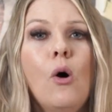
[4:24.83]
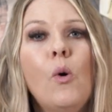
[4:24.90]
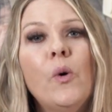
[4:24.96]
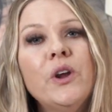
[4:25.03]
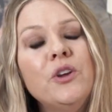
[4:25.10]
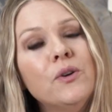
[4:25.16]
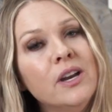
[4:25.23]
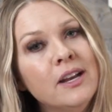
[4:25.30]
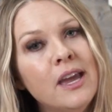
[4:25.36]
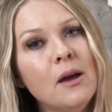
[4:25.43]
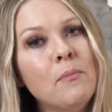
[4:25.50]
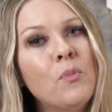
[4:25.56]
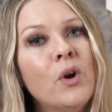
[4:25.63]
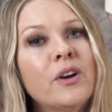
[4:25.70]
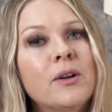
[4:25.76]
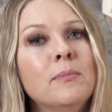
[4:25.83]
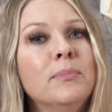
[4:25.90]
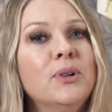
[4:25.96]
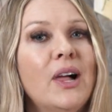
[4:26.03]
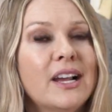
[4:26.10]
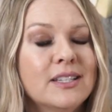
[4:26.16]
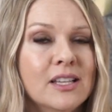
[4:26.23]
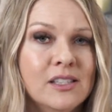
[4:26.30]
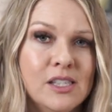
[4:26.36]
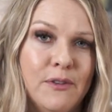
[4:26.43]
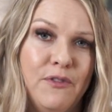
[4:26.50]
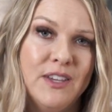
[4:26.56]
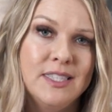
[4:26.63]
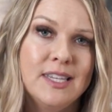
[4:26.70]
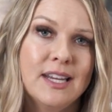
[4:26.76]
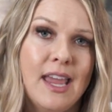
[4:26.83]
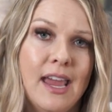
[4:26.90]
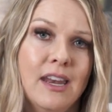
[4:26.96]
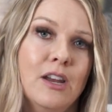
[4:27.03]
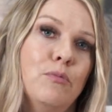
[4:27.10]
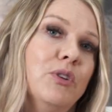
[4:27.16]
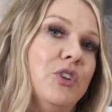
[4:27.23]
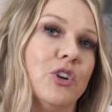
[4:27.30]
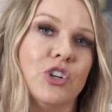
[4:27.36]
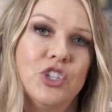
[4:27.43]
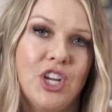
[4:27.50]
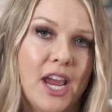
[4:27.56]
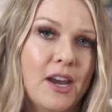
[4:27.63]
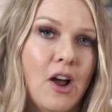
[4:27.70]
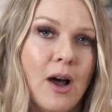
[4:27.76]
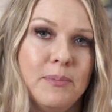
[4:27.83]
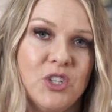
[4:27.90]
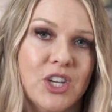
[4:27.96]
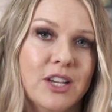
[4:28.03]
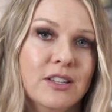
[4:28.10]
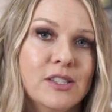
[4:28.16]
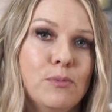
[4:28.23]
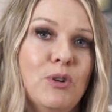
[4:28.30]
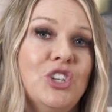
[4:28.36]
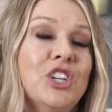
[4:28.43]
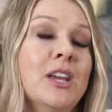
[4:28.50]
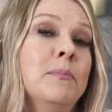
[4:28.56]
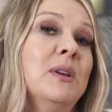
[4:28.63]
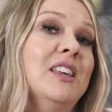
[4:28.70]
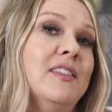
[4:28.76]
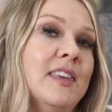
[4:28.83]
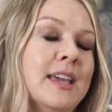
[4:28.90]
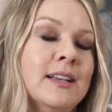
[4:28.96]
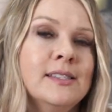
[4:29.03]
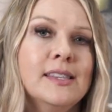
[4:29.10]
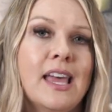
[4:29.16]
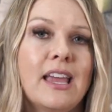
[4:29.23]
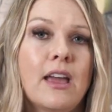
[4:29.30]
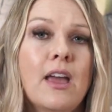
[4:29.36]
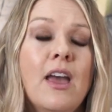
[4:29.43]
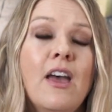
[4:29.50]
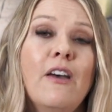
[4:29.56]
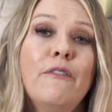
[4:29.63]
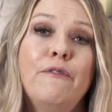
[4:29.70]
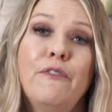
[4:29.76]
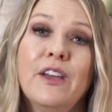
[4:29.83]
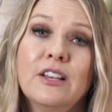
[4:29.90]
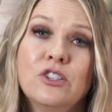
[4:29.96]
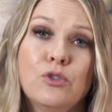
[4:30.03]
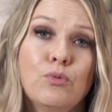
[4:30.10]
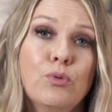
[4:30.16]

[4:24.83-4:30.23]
or you can get more complex and sophisticated with your shade options, which can be things like fixed